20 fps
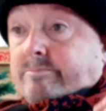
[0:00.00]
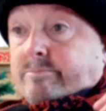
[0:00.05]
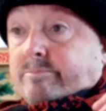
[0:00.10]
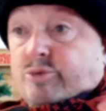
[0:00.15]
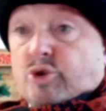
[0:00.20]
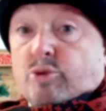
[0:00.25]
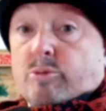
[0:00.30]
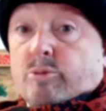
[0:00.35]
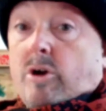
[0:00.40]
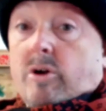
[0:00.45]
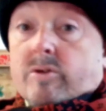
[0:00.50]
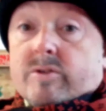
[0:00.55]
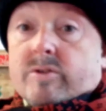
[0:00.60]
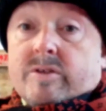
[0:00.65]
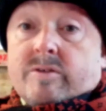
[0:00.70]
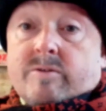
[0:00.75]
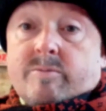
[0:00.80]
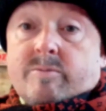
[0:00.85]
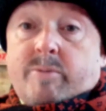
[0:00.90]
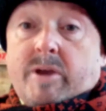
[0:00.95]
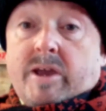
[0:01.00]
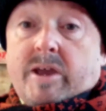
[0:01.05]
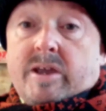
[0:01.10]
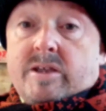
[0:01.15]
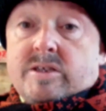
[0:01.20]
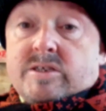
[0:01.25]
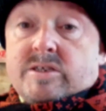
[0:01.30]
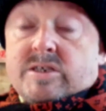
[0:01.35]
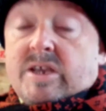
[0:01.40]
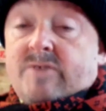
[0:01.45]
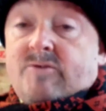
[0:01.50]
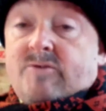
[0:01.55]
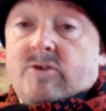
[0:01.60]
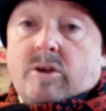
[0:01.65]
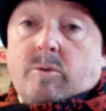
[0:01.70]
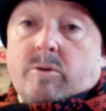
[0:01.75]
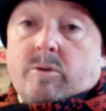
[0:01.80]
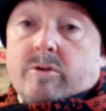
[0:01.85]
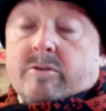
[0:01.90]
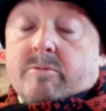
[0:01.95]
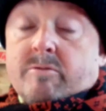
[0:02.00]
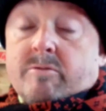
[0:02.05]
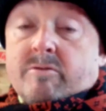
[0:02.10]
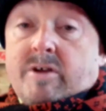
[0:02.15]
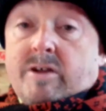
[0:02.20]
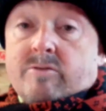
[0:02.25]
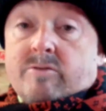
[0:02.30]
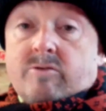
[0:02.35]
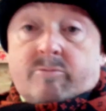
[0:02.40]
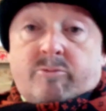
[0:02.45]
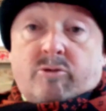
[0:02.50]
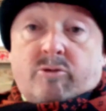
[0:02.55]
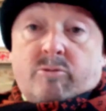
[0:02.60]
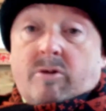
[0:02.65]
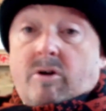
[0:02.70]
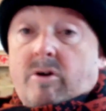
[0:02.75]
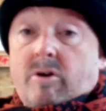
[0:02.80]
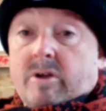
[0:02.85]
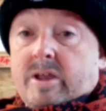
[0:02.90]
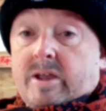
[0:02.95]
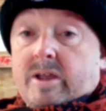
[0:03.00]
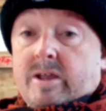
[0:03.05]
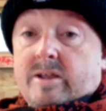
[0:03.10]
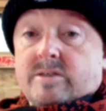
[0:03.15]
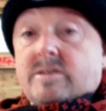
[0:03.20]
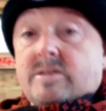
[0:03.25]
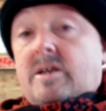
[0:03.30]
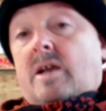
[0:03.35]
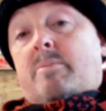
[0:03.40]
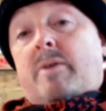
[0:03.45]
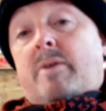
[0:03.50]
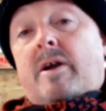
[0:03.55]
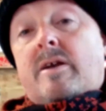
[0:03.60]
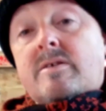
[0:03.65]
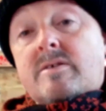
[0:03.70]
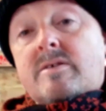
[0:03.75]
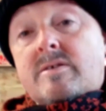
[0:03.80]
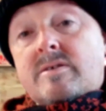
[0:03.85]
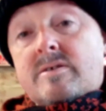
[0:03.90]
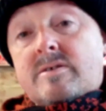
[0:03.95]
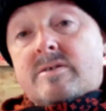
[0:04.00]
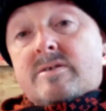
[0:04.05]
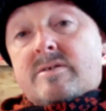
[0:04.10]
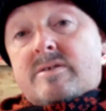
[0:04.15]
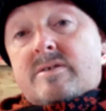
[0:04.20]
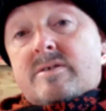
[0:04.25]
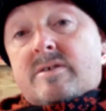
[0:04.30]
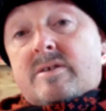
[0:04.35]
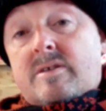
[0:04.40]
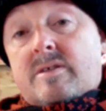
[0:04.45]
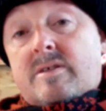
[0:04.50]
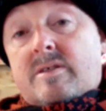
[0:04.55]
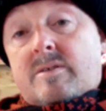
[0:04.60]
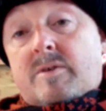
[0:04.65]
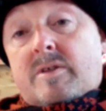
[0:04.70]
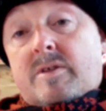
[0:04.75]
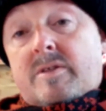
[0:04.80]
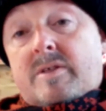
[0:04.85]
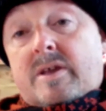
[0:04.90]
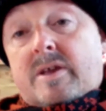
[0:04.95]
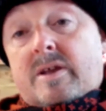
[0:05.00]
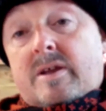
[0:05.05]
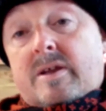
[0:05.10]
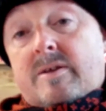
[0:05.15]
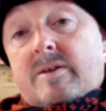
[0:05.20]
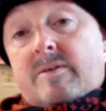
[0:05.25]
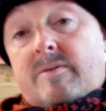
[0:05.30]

Bookmark this page. If you don't want to subscribe, just bookmark it and check back and see what you think.